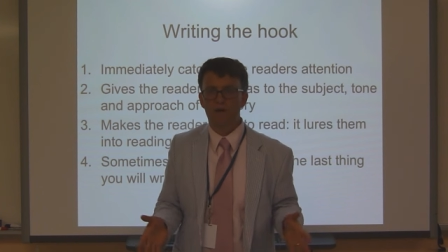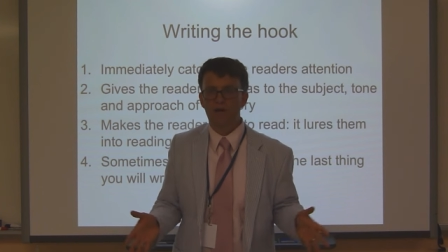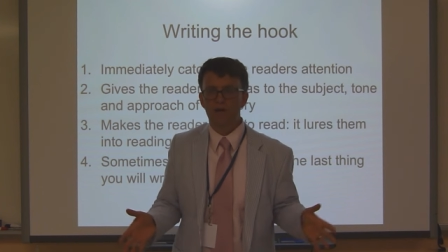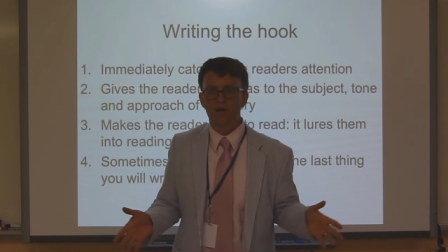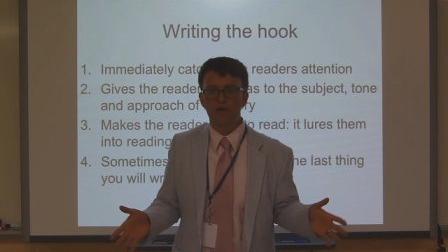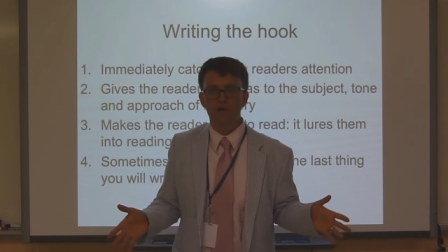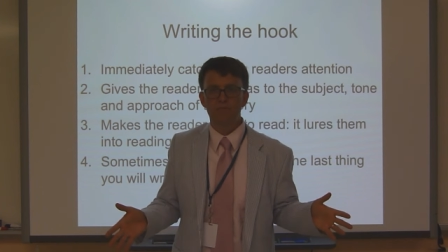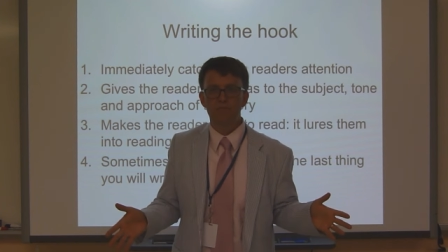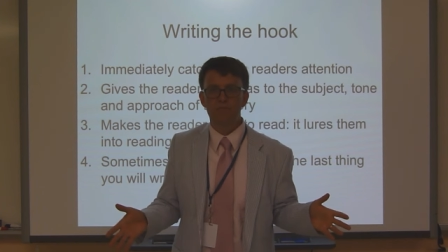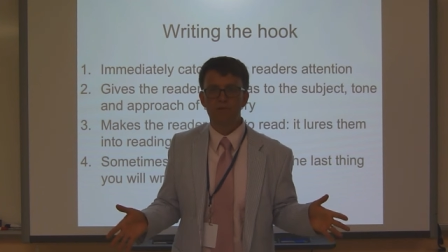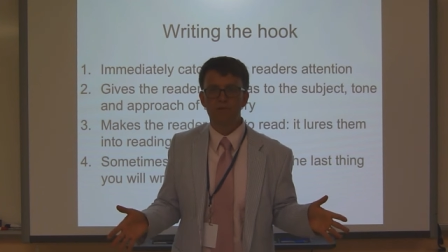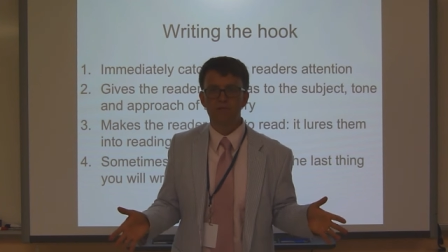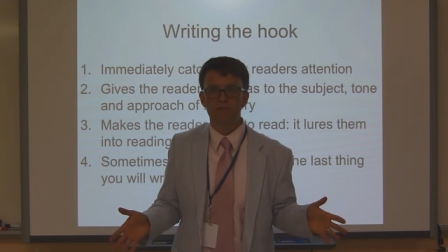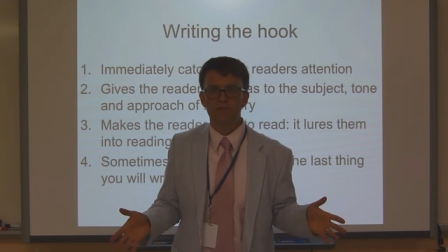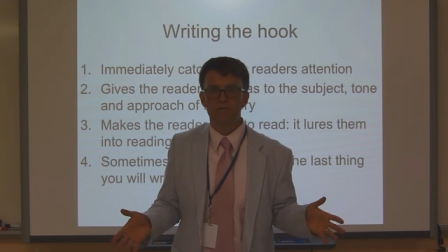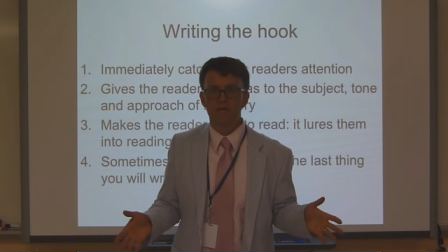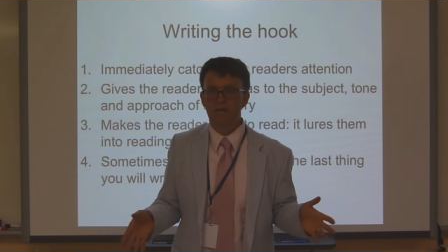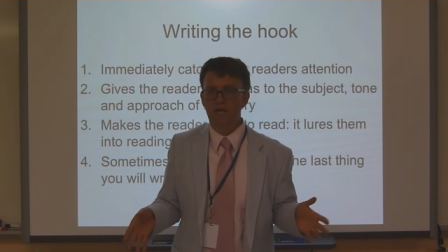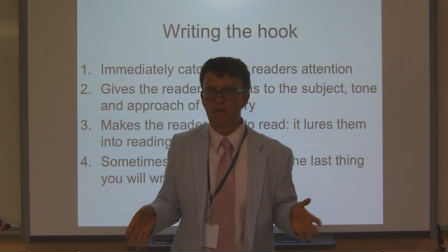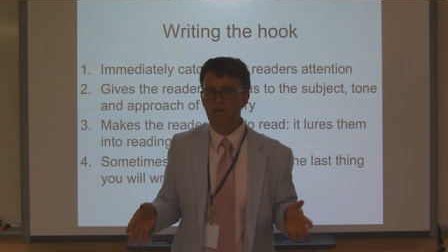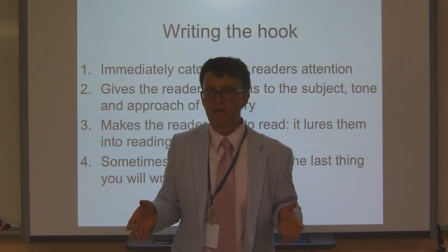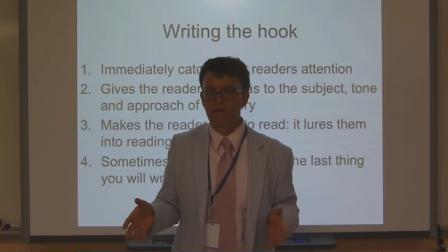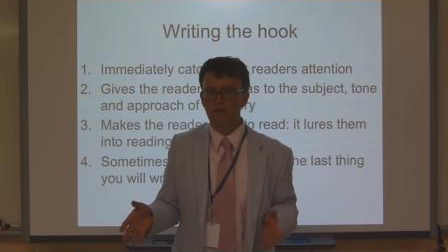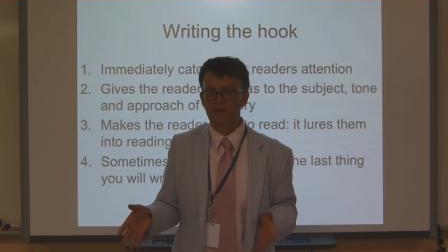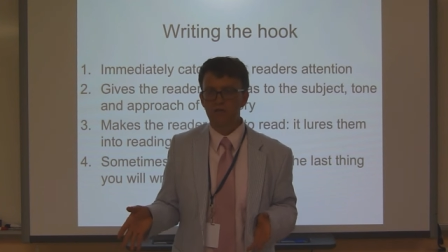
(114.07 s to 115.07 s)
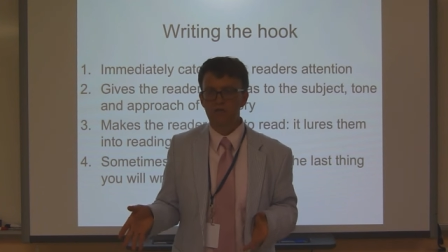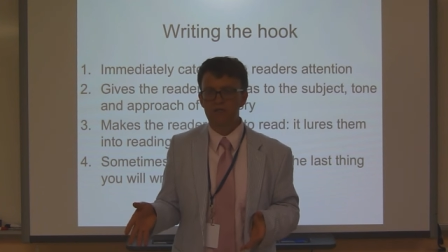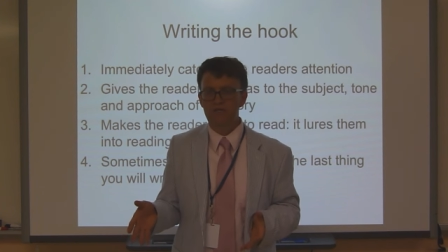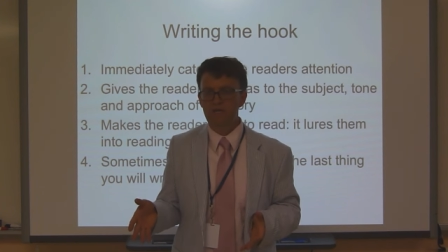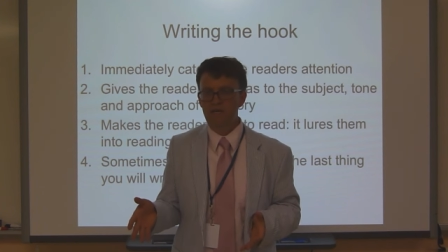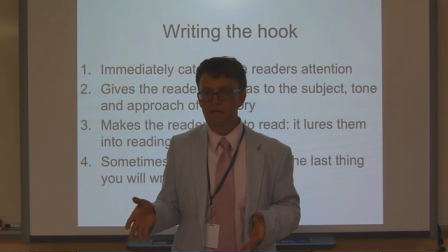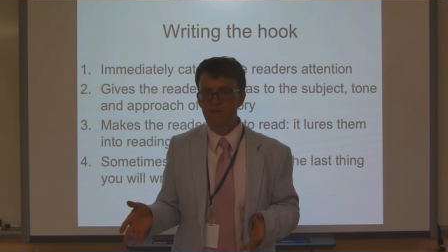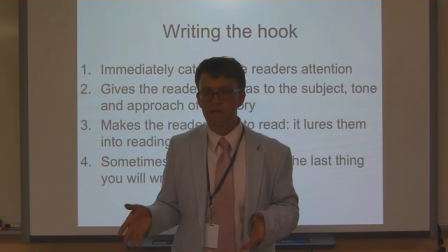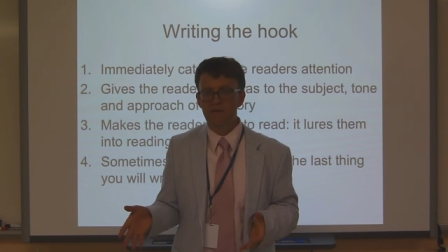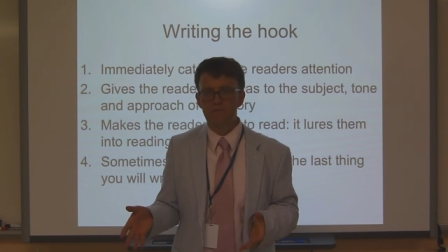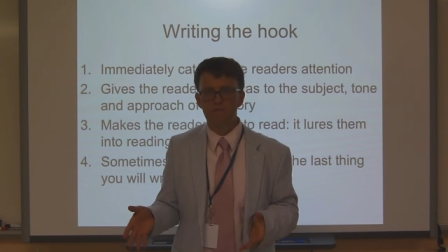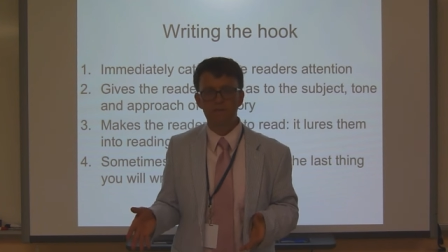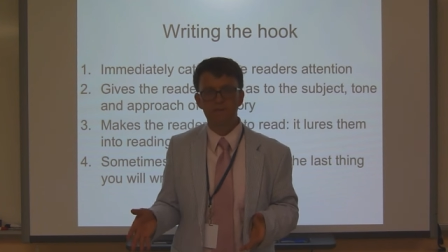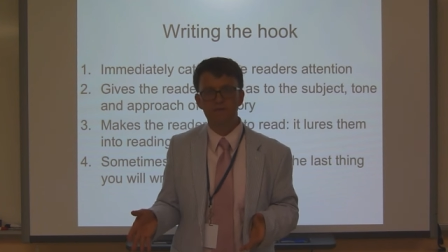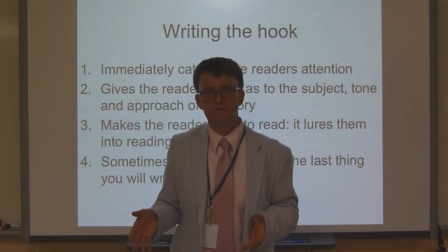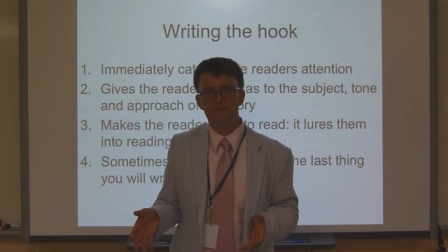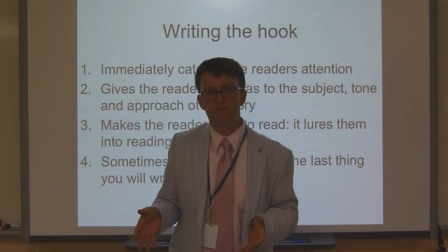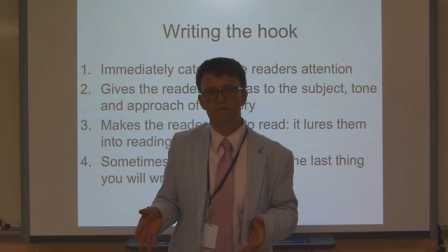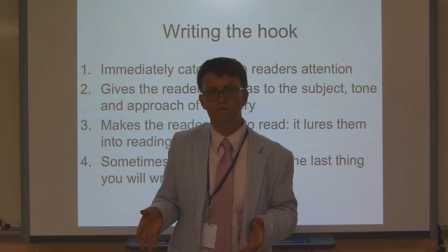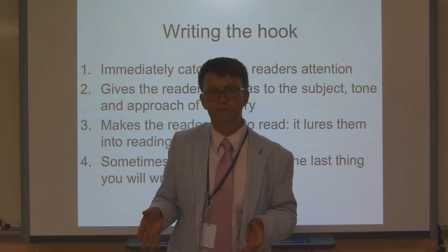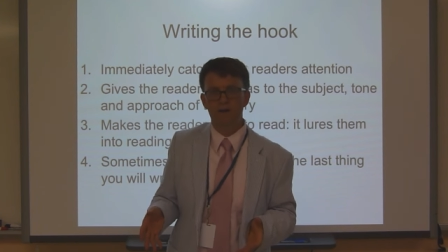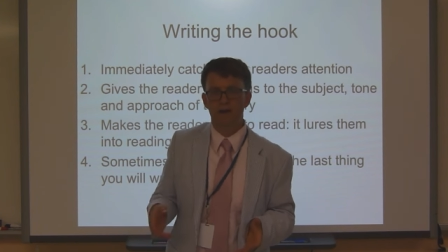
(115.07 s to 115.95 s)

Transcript: You're busy. You see the piece of